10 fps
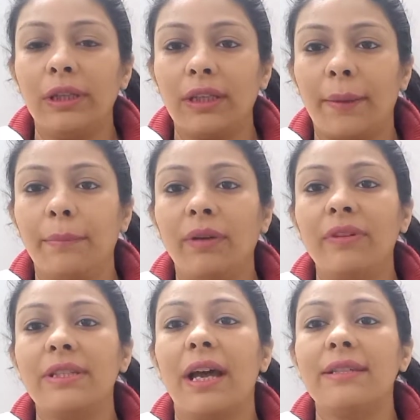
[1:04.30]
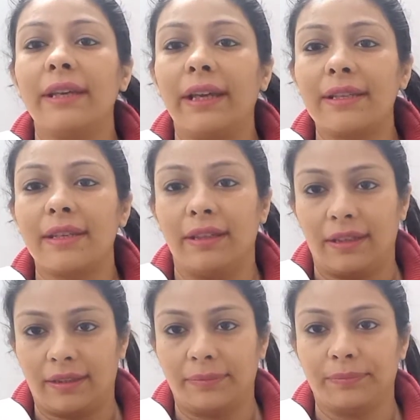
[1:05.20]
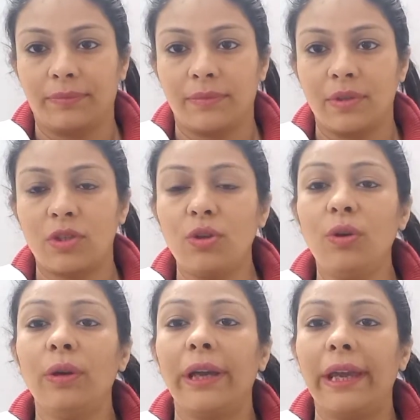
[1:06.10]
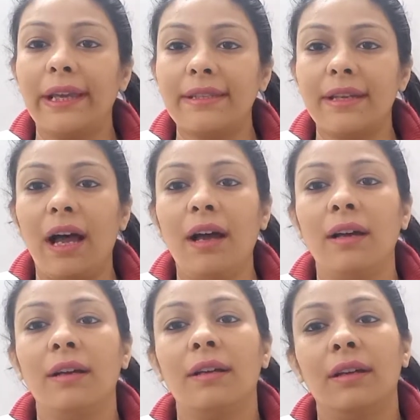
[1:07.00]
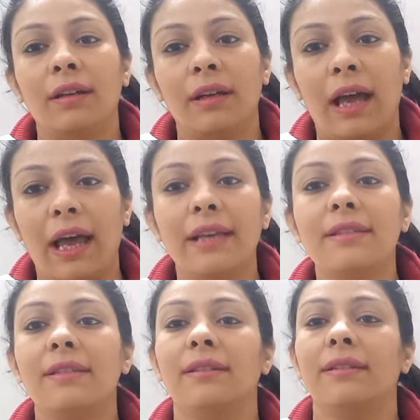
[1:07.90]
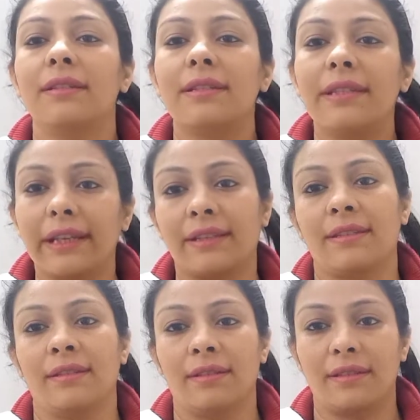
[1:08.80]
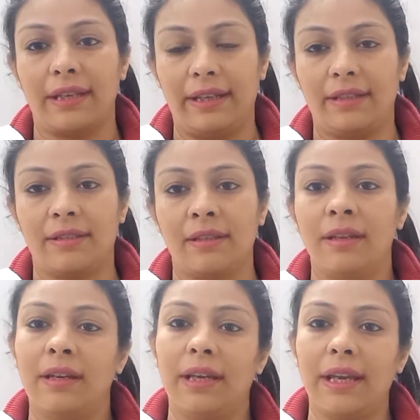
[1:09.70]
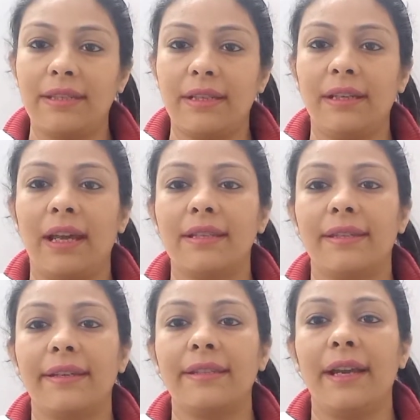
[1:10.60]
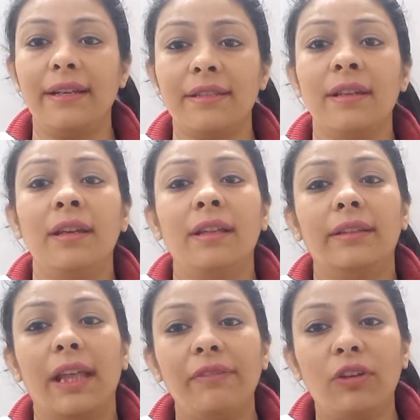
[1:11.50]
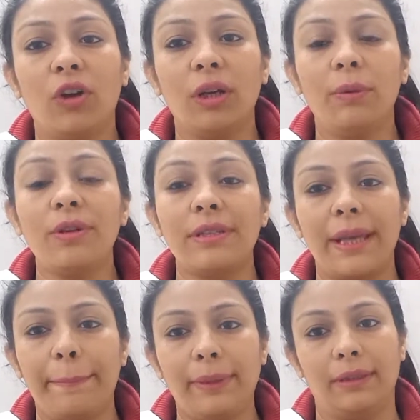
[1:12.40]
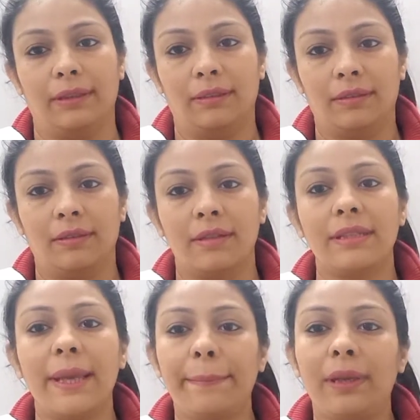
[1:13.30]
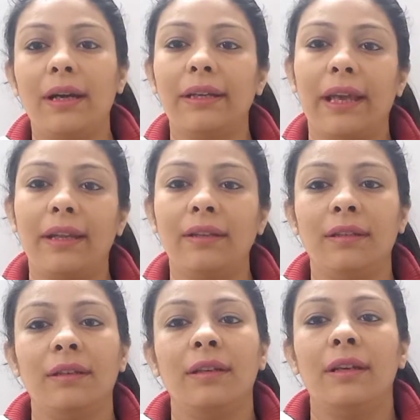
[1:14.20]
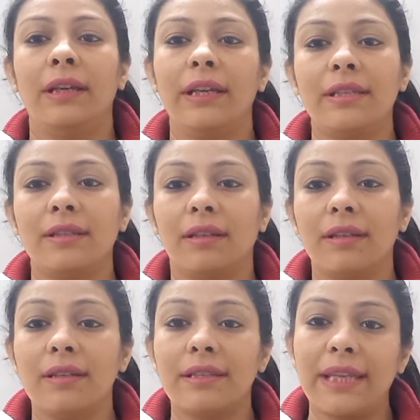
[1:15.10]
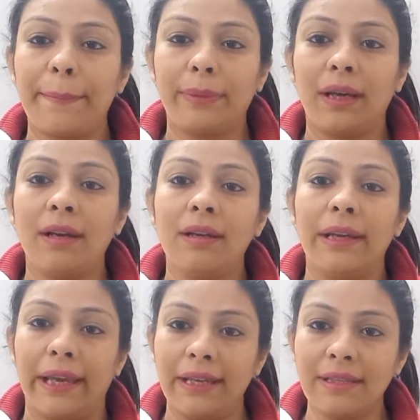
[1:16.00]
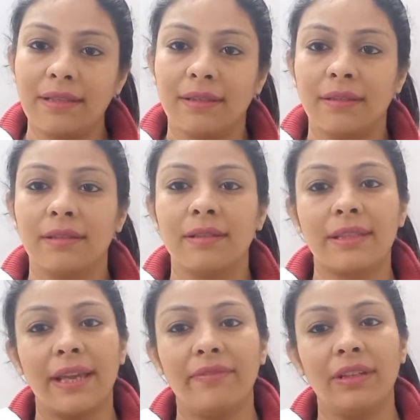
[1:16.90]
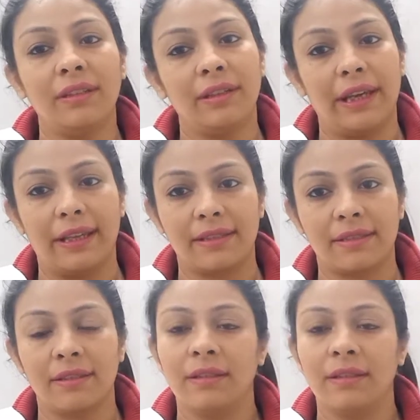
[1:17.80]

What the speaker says: number which has X in it. So hexa has 6 sides. Hexagon has 6 sides. Then we talk about septagon. Septa again is septa S, 7S.